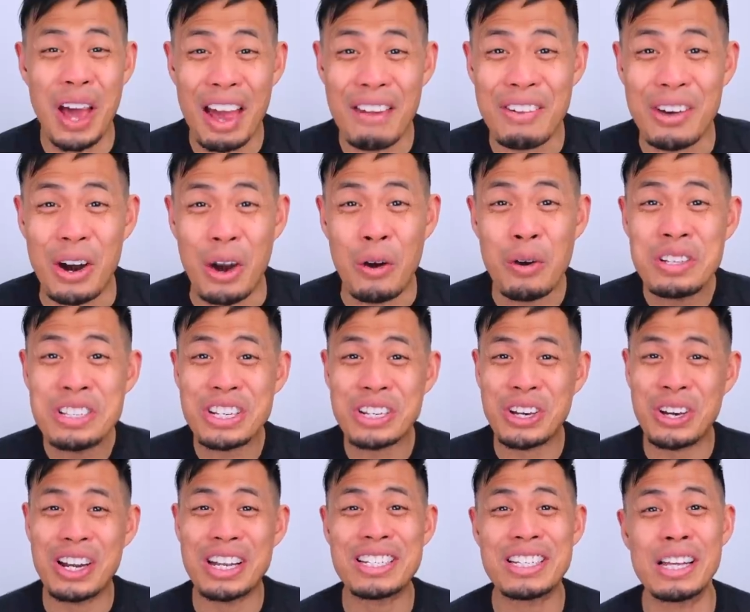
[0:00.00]
have your own
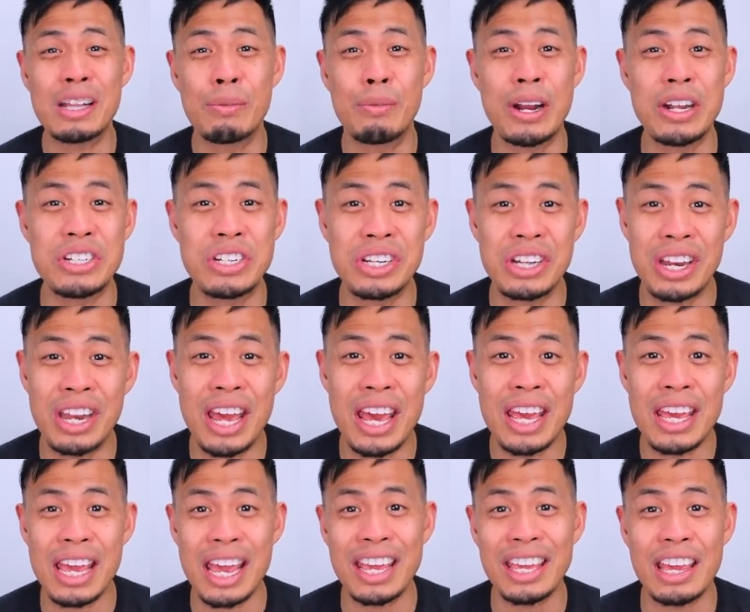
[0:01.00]
Sakura celebration
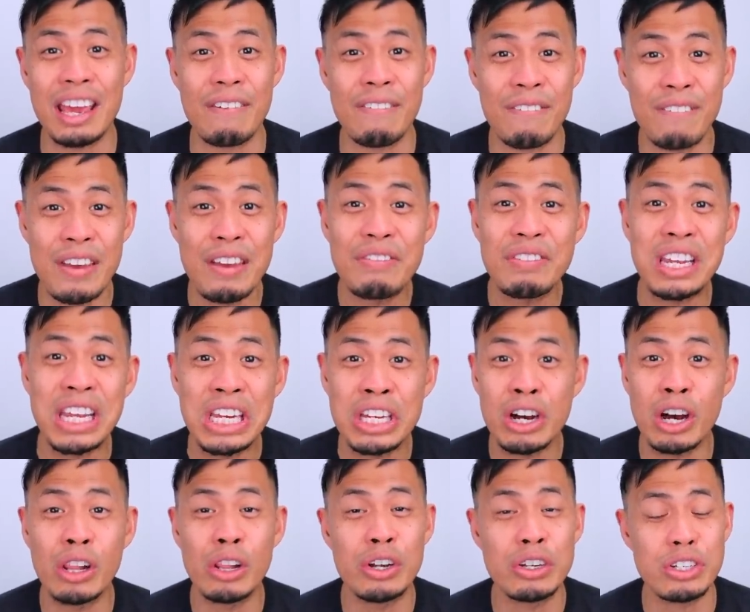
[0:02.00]
today and get
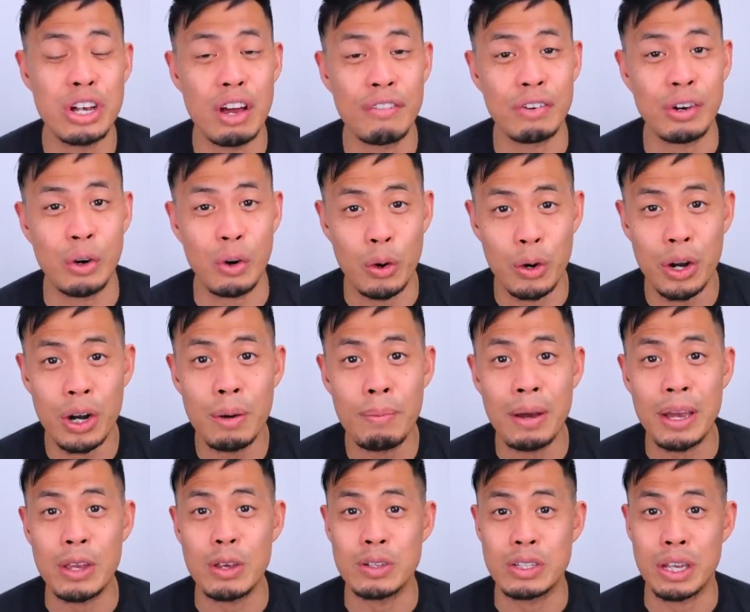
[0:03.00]
$15 off your order
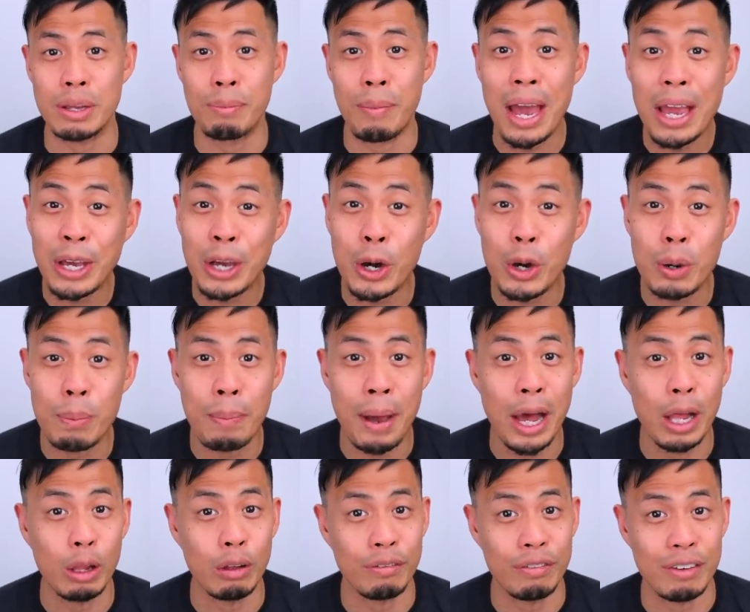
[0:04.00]
by using my code
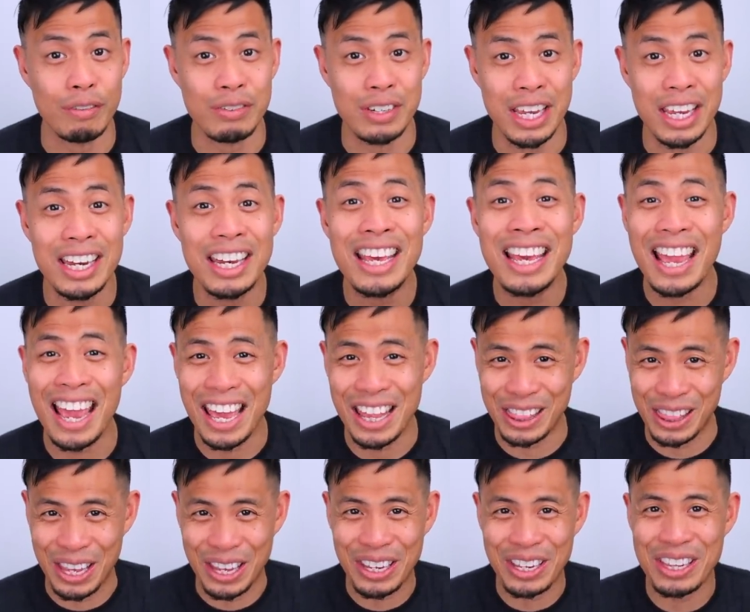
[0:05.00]
Paolo15
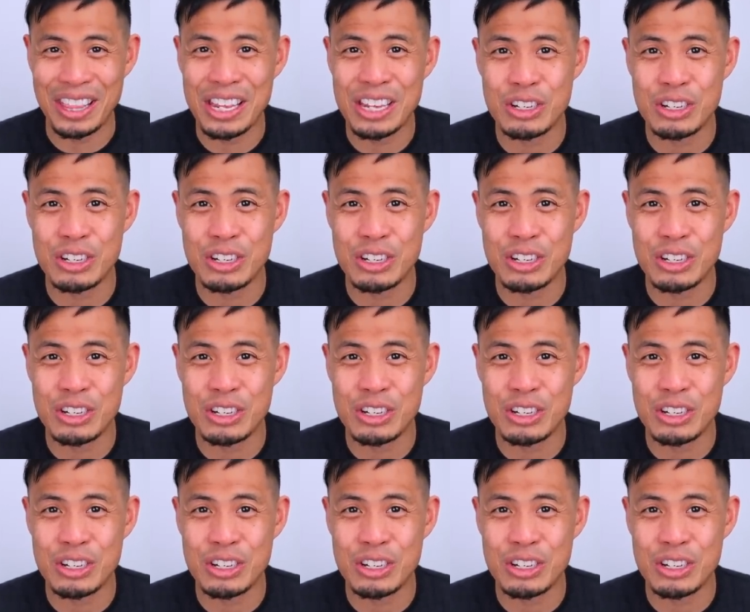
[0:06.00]
and link in the